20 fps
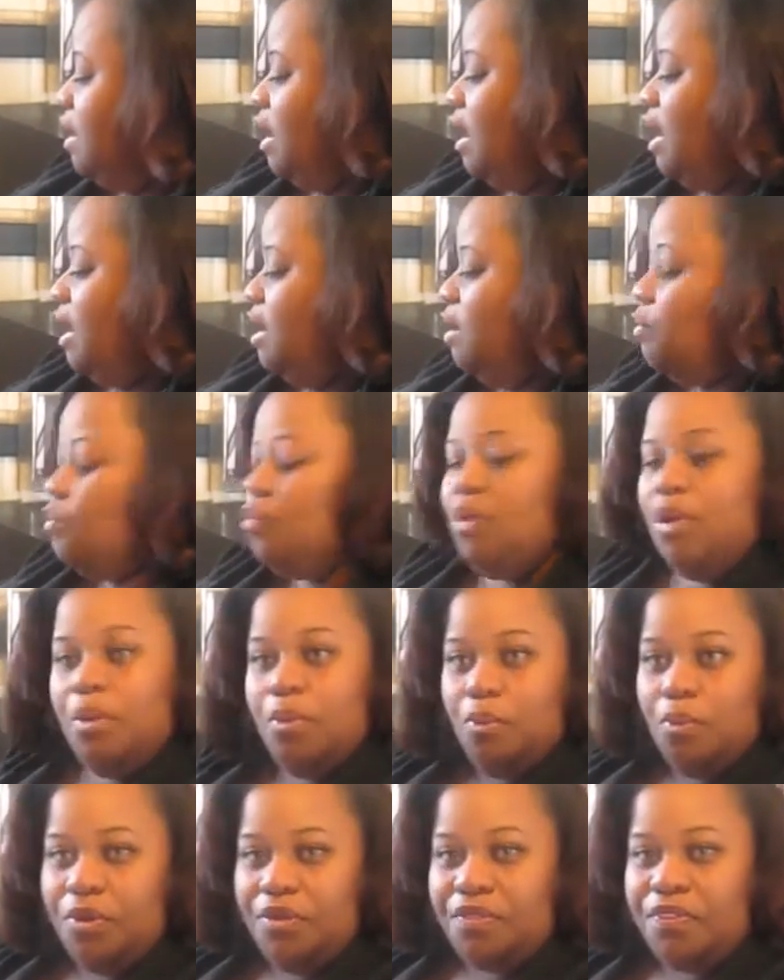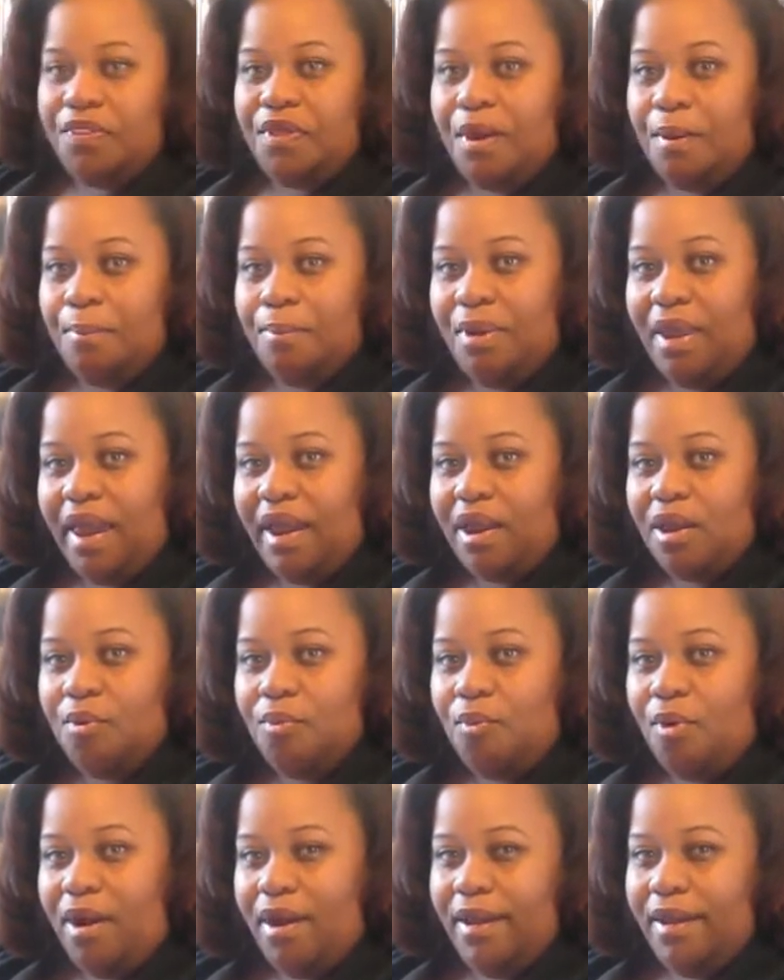and it went with the black
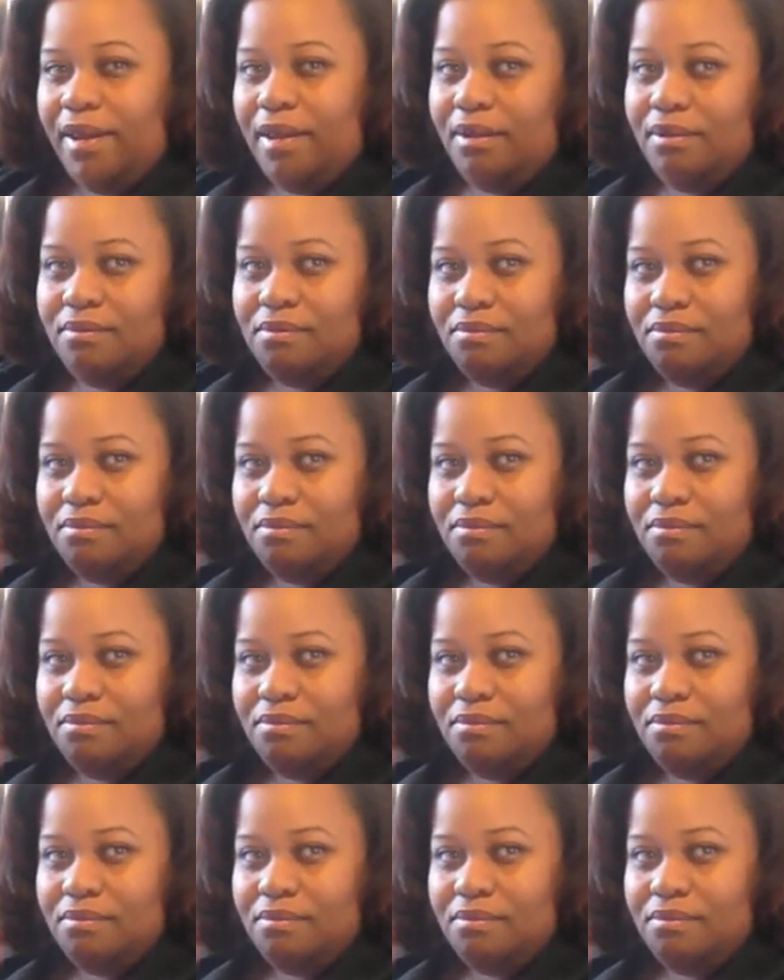and white